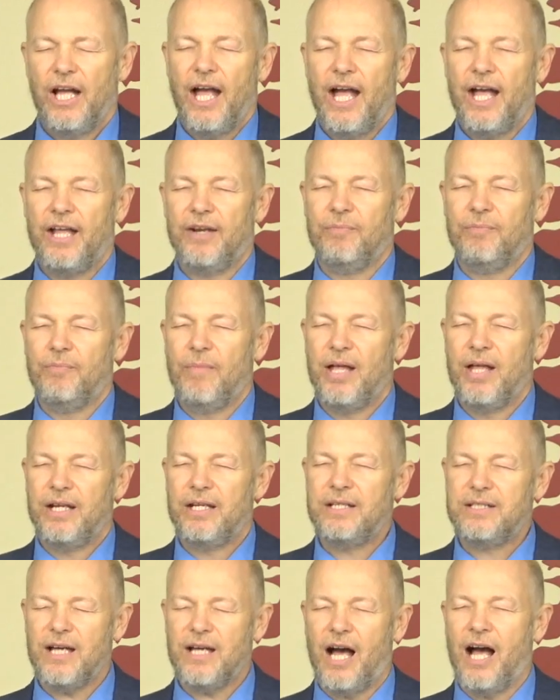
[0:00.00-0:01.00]
And many
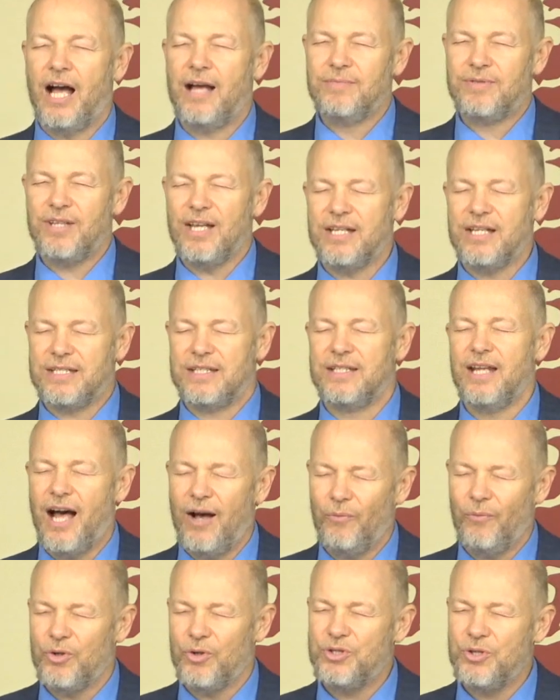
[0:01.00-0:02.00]
times it's
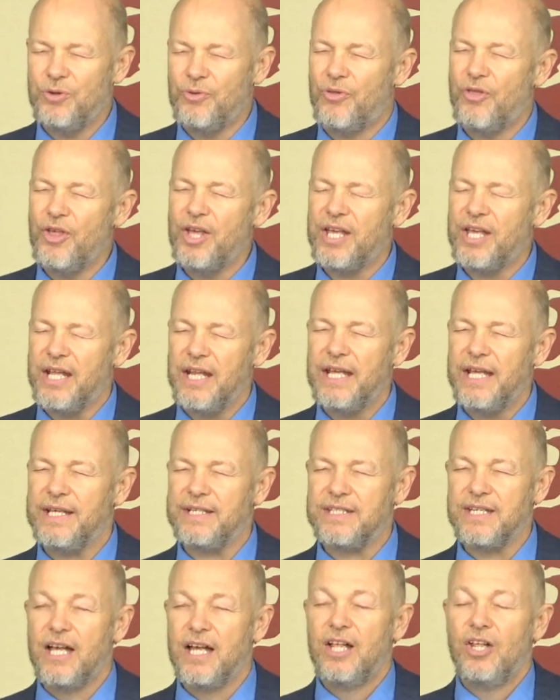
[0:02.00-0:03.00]
not what you think it
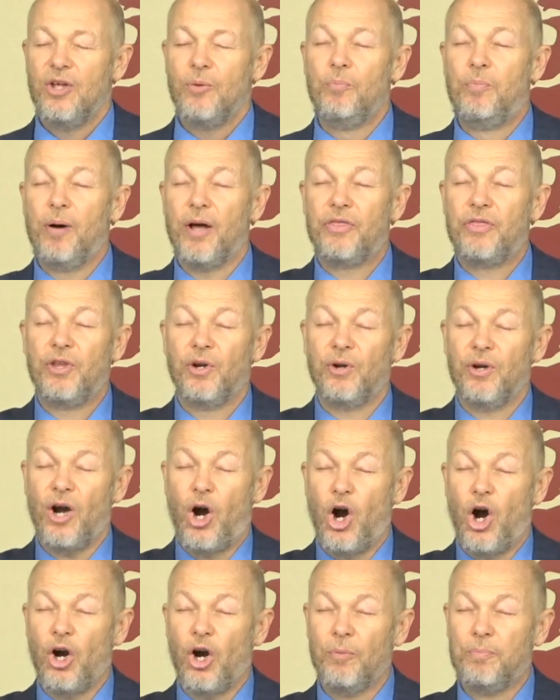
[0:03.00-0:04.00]
is. But there
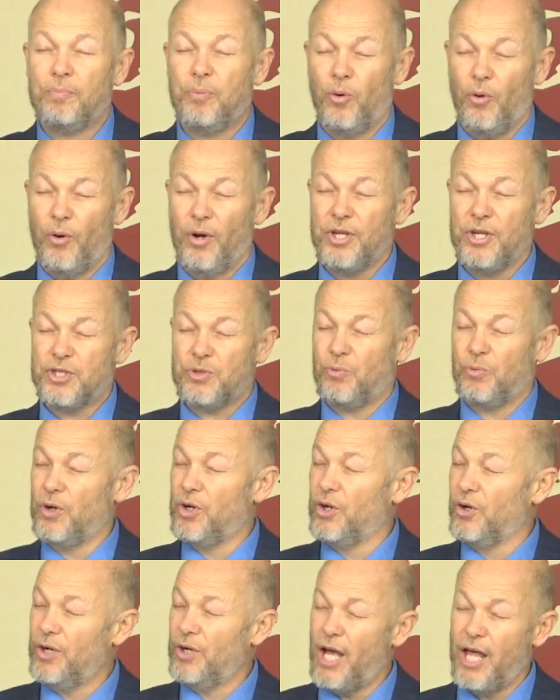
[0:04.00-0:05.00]
are points where
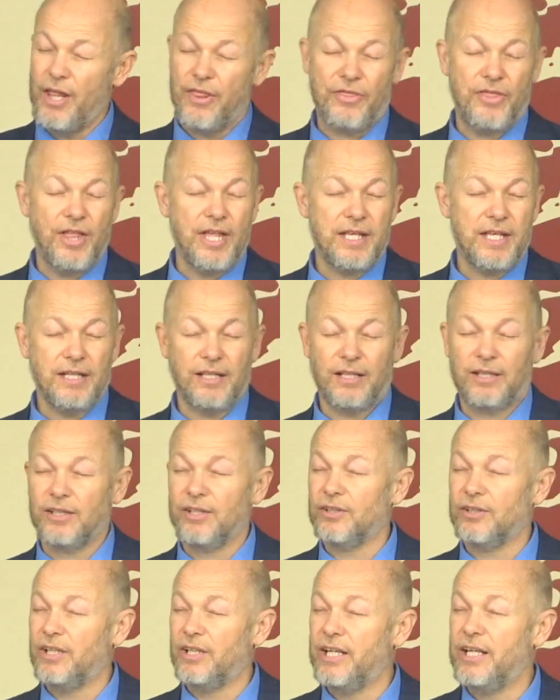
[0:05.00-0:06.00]
you're not thinking
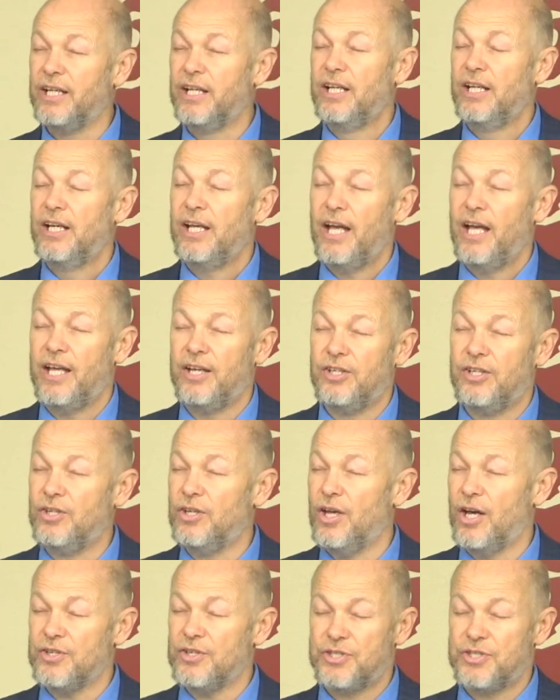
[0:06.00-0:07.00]
clearly and
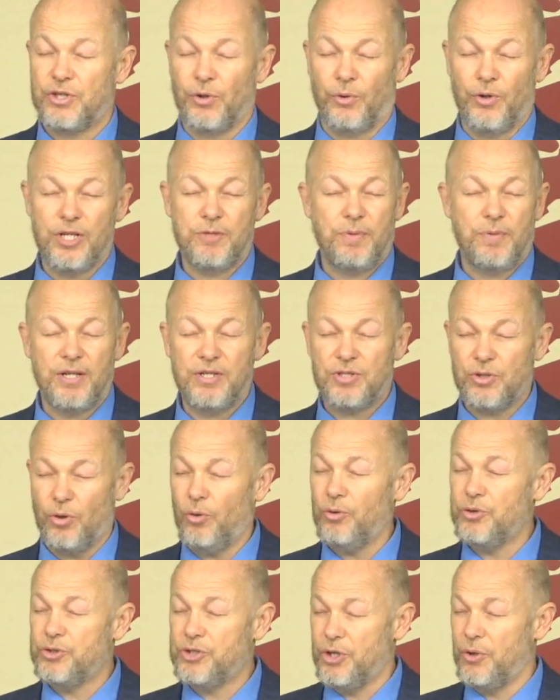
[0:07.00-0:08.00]
a story's been
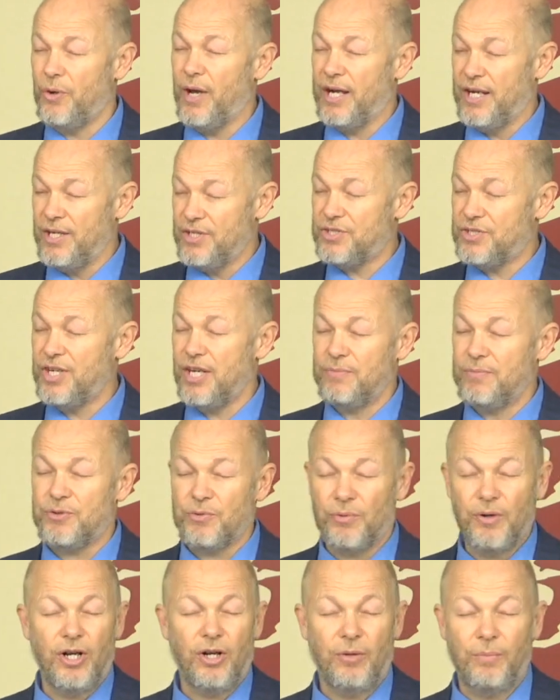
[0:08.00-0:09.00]
told you and it seems
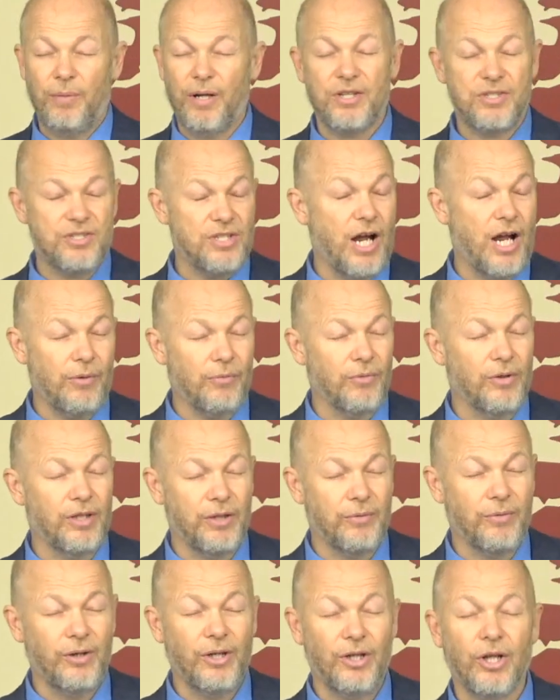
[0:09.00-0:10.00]
real, but it's not
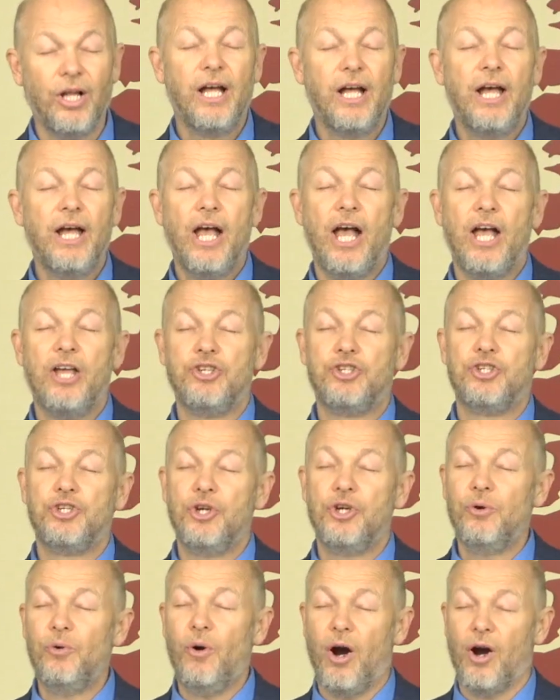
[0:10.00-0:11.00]
really real. And
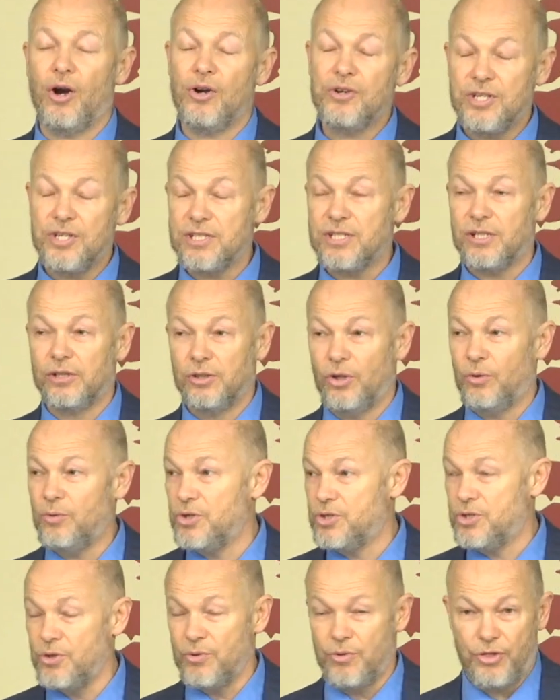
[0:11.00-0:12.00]
you aren't as alone
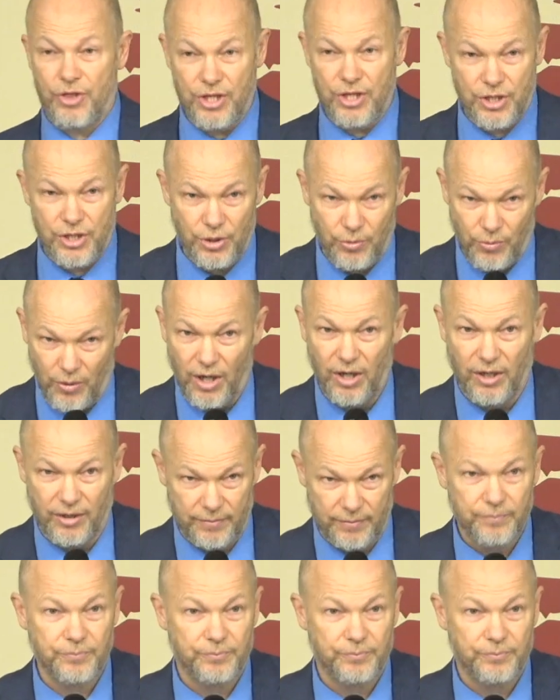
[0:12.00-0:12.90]
as you think you are.